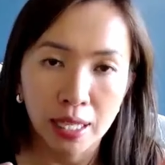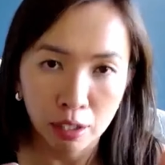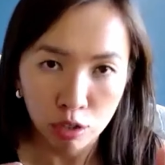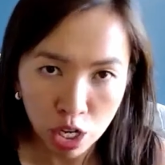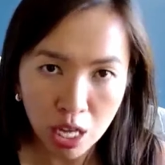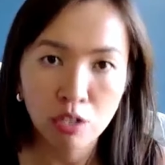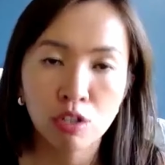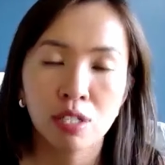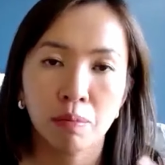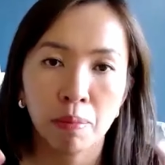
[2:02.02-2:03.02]
and the
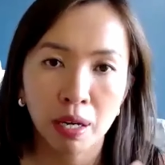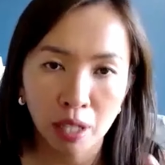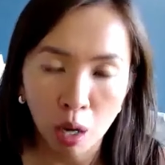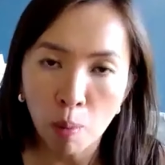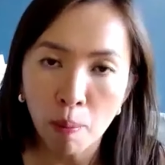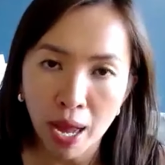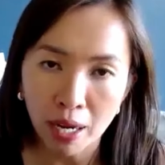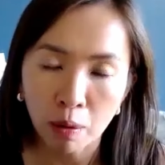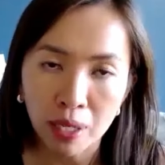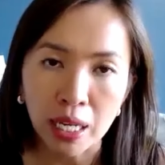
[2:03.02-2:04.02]
changes about the home
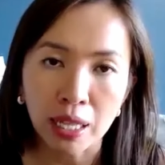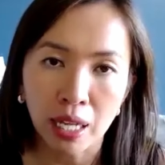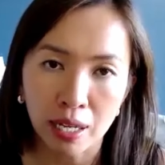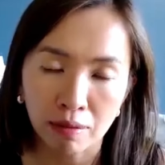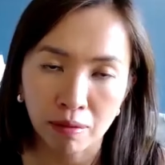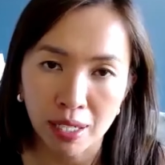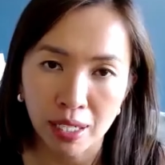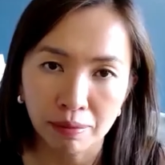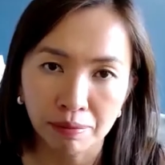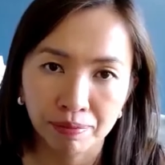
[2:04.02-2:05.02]
equity line of credit.